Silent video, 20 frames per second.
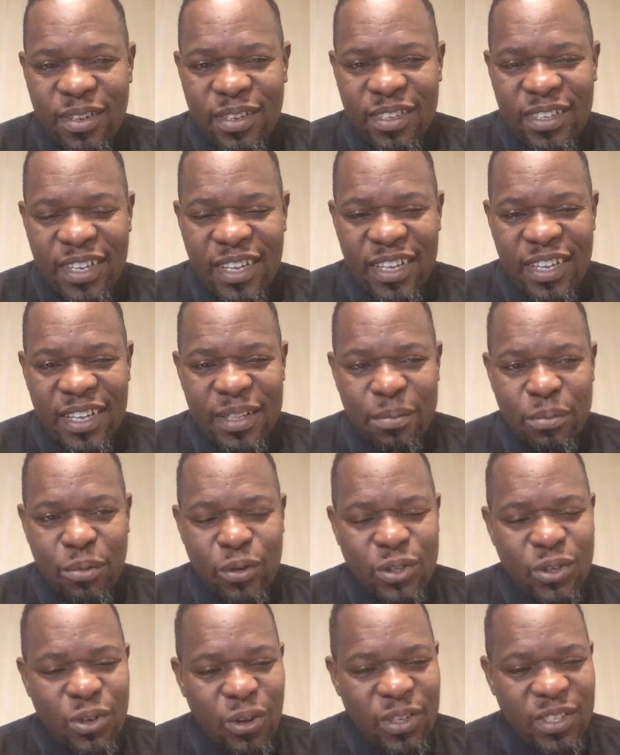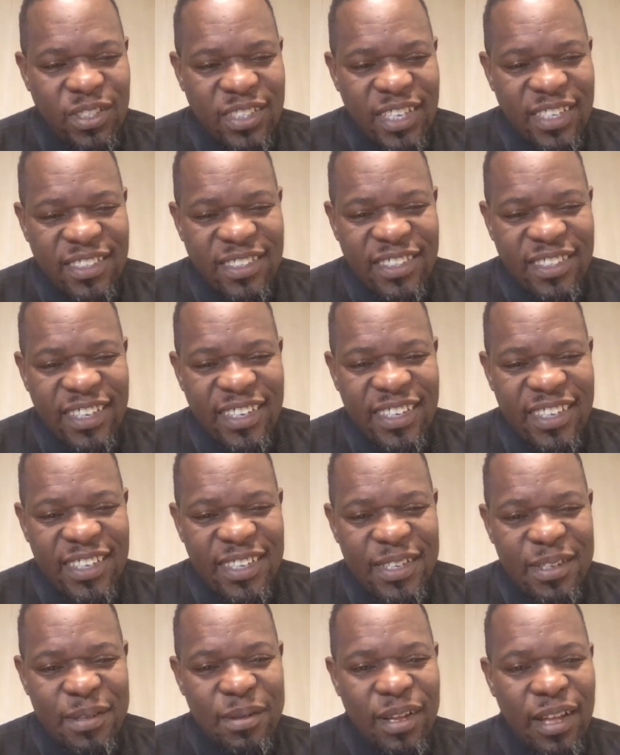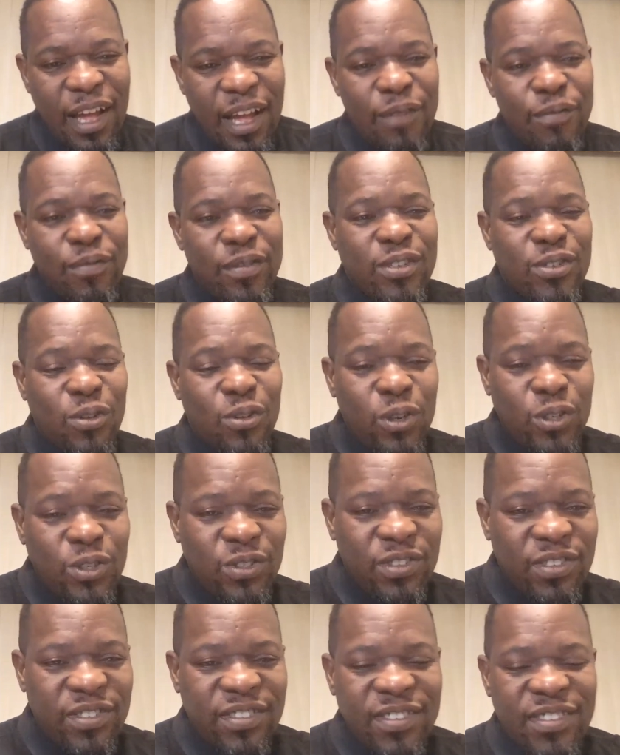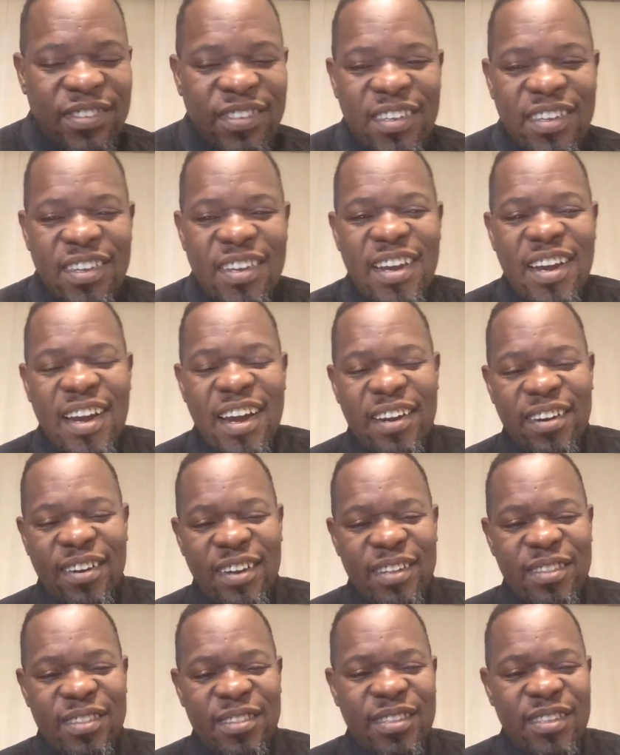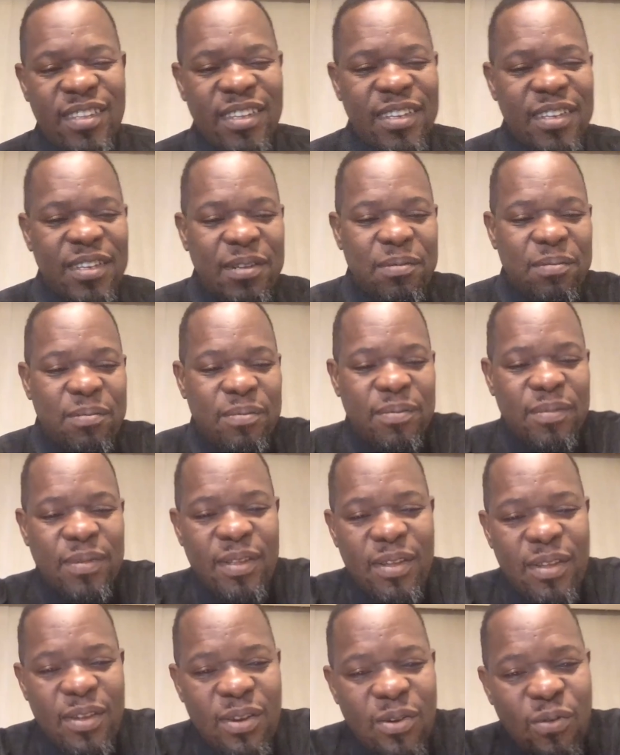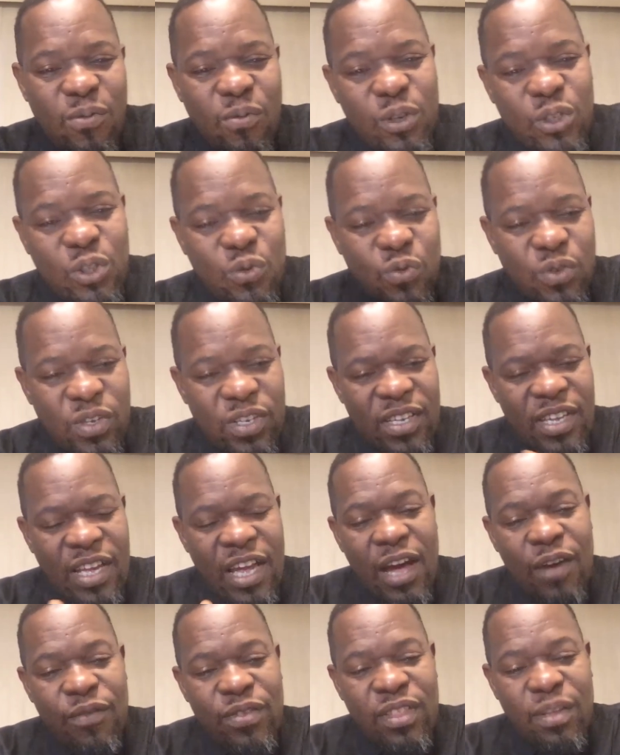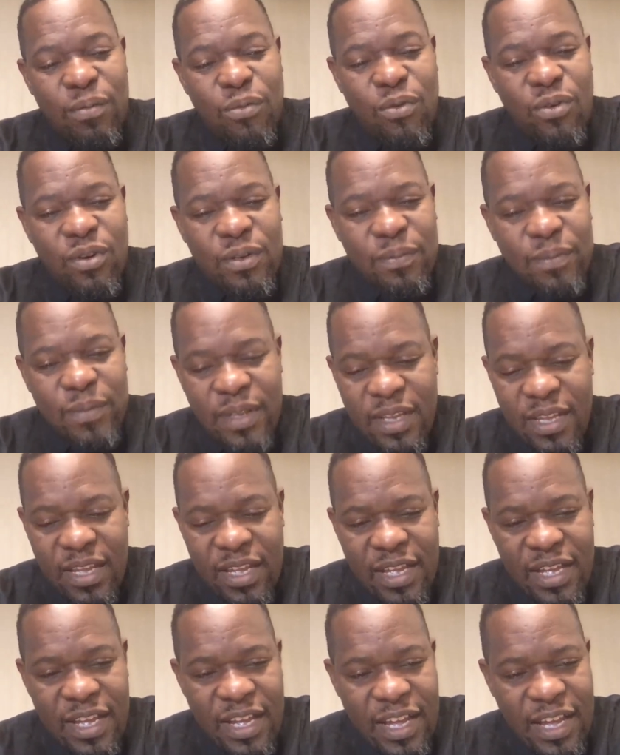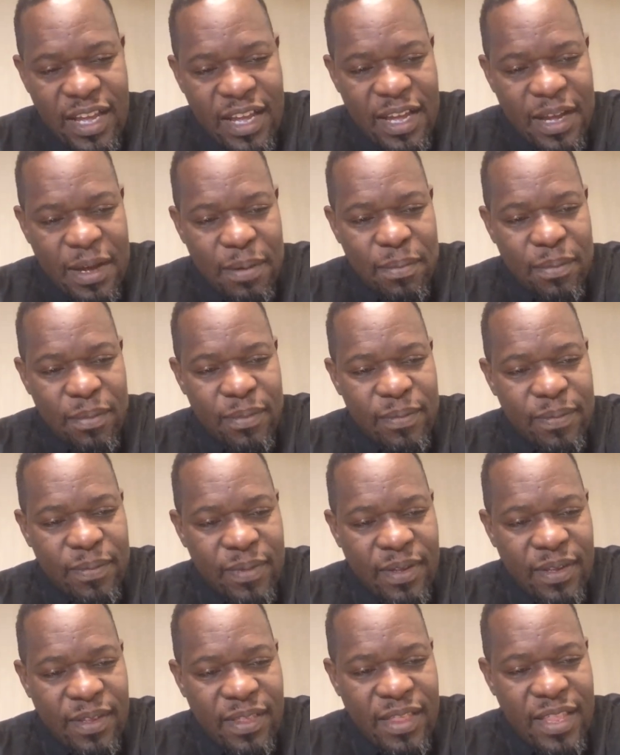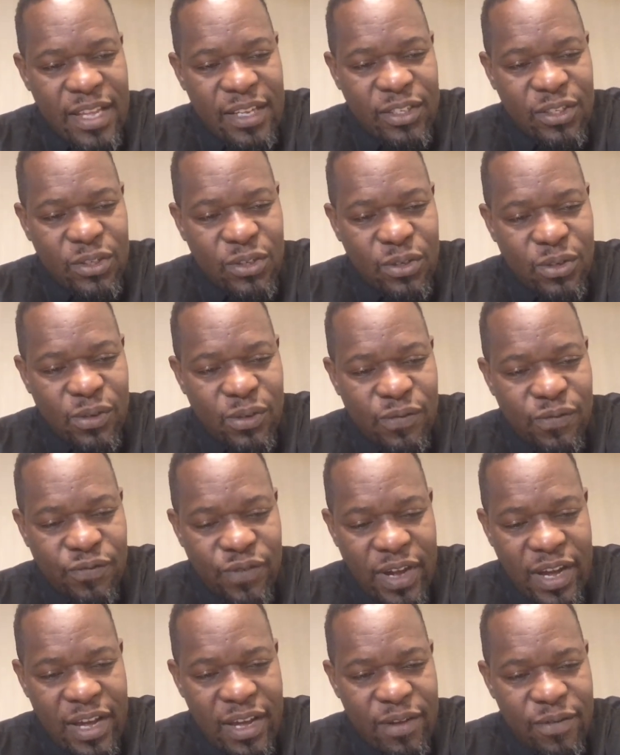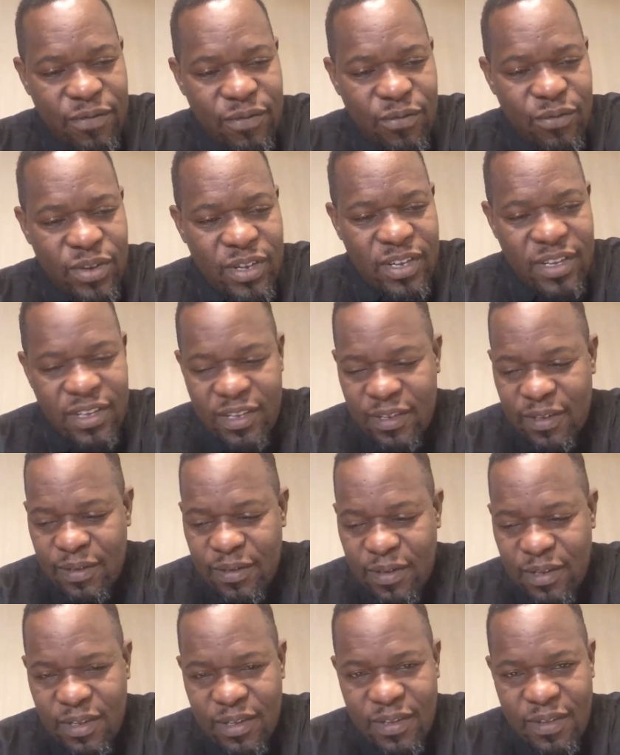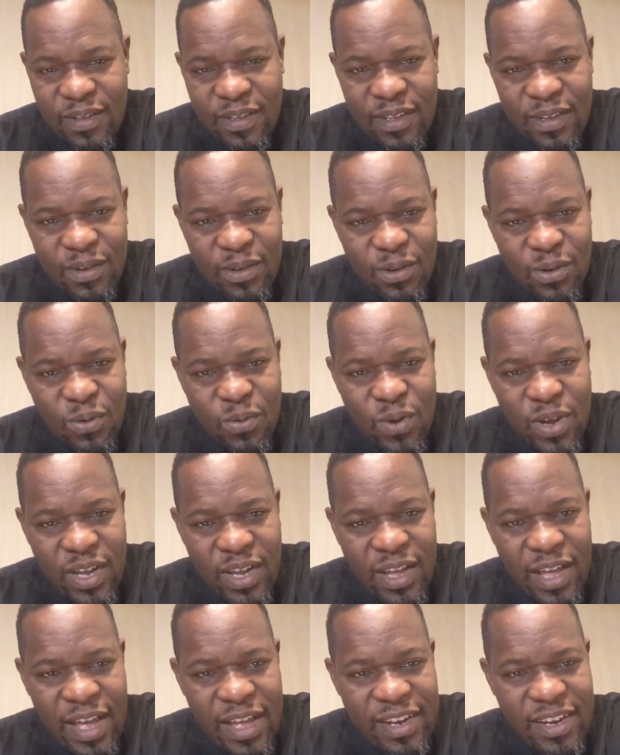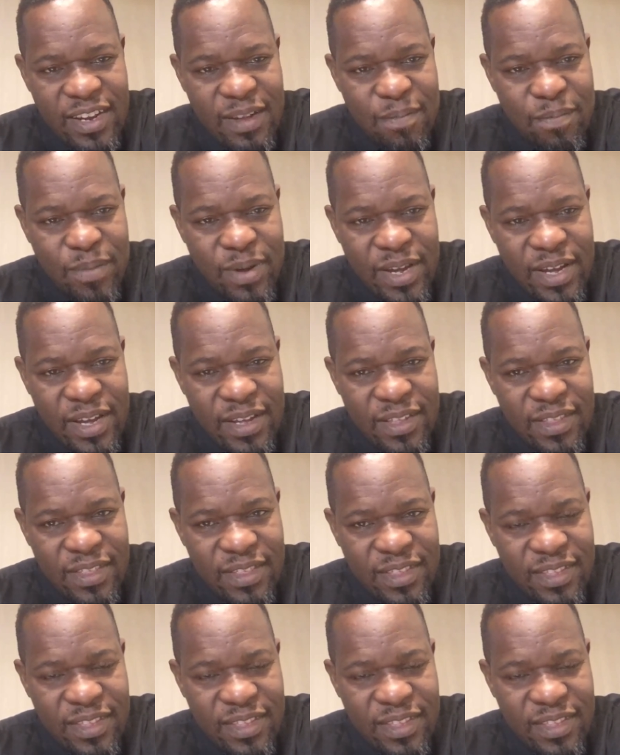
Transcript: the book's content, and then have discussions around what we have in the book. In lecture 5, we were guided by